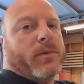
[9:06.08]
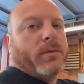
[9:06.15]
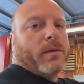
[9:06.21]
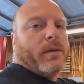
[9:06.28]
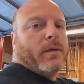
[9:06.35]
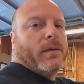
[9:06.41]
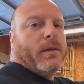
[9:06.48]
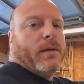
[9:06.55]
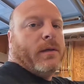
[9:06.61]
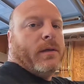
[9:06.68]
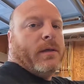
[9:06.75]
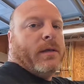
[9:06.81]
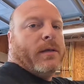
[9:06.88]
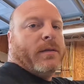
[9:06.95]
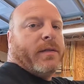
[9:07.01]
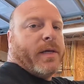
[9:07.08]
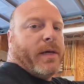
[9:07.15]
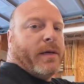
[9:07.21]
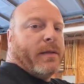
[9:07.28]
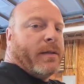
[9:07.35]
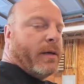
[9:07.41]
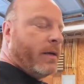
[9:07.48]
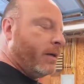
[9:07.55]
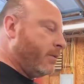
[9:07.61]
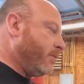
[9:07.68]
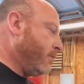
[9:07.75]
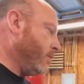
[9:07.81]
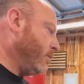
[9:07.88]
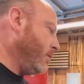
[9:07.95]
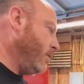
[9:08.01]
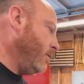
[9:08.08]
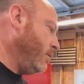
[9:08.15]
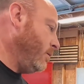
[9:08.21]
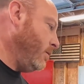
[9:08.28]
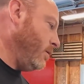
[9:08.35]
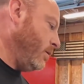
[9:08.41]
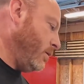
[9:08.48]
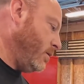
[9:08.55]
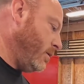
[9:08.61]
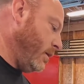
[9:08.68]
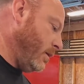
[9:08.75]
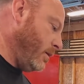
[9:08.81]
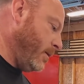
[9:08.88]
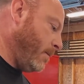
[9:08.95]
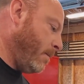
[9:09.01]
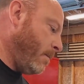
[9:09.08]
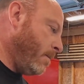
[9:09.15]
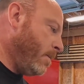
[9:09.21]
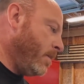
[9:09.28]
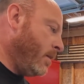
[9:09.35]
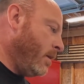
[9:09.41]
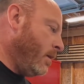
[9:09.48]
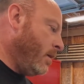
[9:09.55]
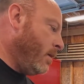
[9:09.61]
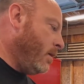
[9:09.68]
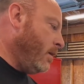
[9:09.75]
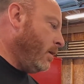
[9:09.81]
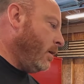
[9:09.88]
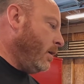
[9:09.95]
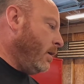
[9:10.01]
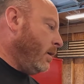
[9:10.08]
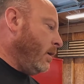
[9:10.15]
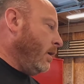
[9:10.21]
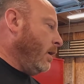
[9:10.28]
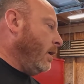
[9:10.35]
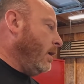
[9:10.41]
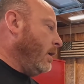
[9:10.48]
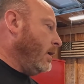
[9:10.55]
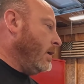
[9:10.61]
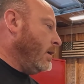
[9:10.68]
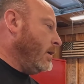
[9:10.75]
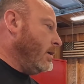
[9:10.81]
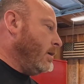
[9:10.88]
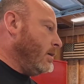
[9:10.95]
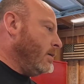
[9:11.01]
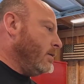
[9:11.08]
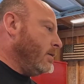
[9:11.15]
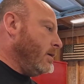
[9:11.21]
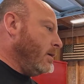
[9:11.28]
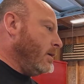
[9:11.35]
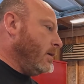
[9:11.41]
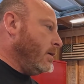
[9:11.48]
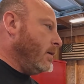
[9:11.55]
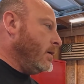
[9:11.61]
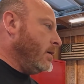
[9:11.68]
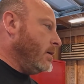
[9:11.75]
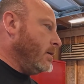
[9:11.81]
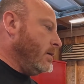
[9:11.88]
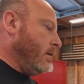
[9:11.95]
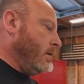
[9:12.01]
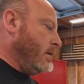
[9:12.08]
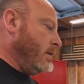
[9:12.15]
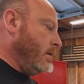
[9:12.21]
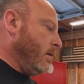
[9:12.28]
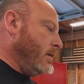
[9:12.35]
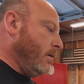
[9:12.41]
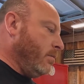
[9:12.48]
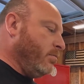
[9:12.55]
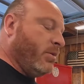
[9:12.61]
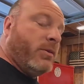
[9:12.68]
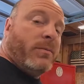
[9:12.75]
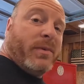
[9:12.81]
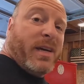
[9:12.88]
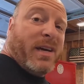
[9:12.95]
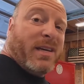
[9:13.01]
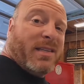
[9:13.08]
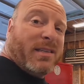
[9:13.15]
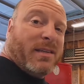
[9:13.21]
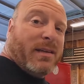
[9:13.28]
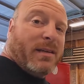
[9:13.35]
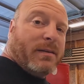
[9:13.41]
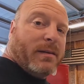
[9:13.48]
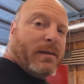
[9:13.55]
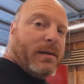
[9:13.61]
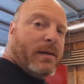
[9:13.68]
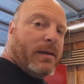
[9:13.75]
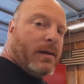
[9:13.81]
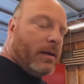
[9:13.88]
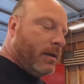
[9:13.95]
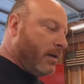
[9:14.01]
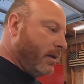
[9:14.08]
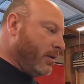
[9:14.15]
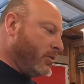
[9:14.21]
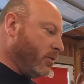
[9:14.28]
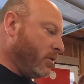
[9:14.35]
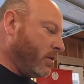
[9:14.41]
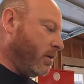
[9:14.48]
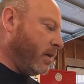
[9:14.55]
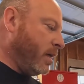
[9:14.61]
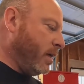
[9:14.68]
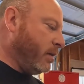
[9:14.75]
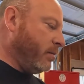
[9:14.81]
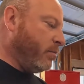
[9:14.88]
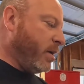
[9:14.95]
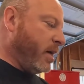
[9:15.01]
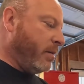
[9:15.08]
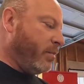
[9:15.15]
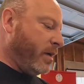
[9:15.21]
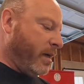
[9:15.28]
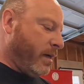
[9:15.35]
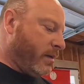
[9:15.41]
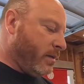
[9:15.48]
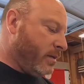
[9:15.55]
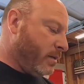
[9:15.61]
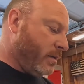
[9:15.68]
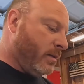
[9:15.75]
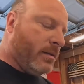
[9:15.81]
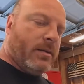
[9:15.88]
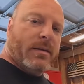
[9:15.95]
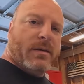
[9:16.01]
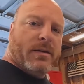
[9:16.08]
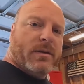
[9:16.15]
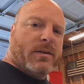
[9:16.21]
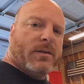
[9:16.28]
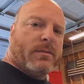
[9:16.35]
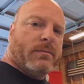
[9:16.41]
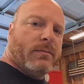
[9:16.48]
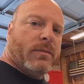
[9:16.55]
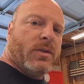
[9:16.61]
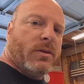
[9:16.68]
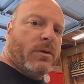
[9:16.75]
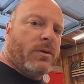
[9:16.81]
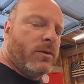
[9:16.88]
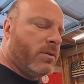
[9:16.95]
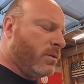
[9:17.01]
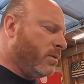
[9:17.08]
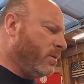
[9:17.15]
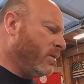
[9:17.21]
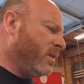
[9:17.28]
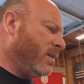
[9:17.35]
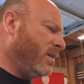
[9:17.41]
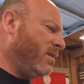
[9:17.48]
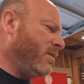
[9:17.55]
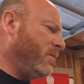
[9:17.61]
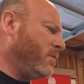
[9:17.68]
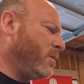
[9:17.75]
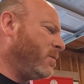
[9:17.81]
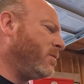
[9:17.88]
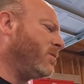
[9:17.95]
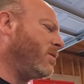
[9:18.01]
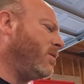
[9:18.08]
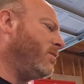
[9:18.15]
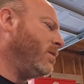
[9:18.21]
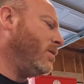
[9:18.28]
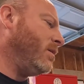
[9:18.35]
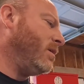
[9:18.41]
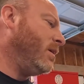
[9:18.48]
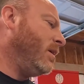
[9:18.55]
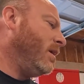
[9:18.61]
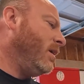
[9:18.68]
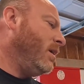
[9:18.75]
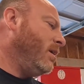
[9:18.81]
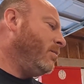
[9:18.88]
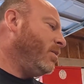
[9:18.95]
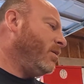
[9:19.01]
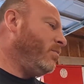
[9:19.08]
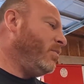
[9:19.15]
sort of tank to hang from the ceiling. And put some gas in it. And as you saw, I had to bypass the starter solenoid. Didn't know what was going on. But